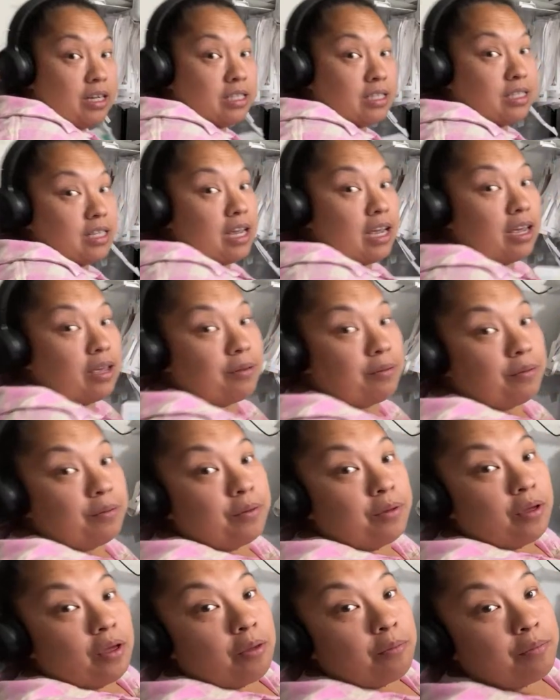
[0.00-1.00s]
is like
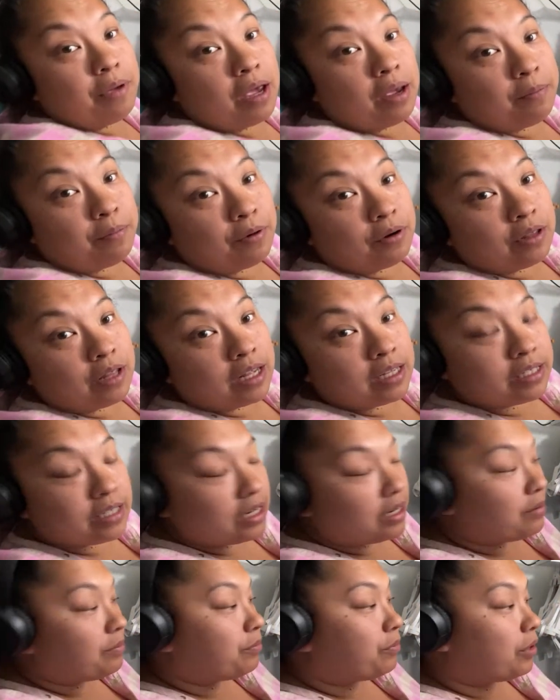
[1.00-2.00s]
paper that
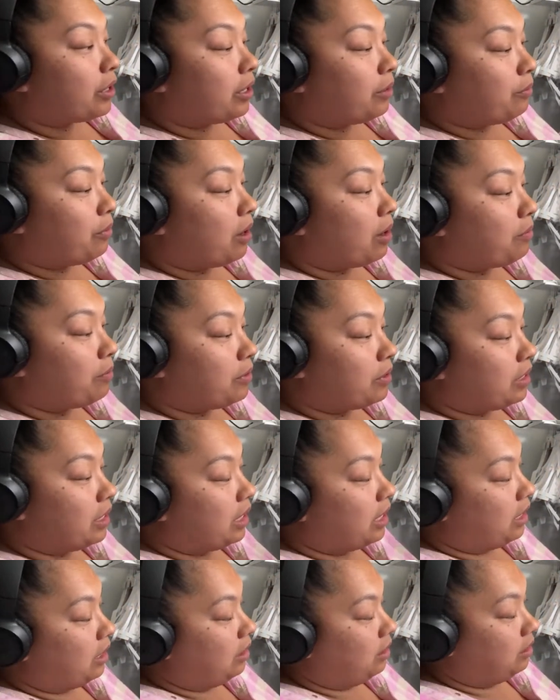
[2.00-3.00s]
didn't print
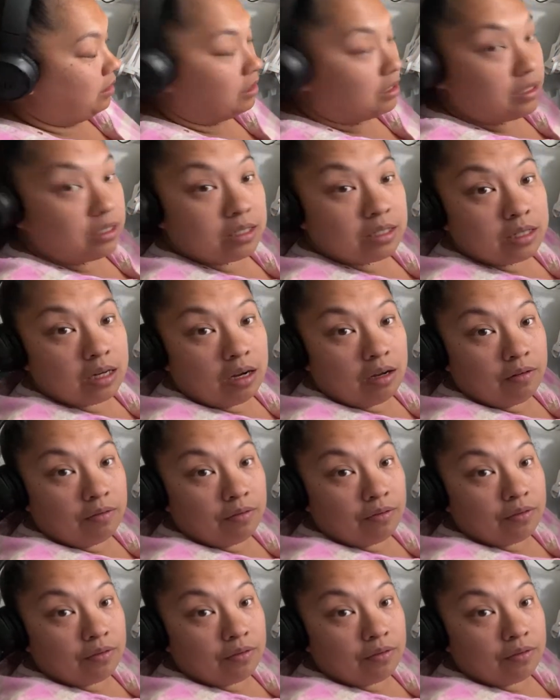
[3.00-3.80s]
properly and stuff.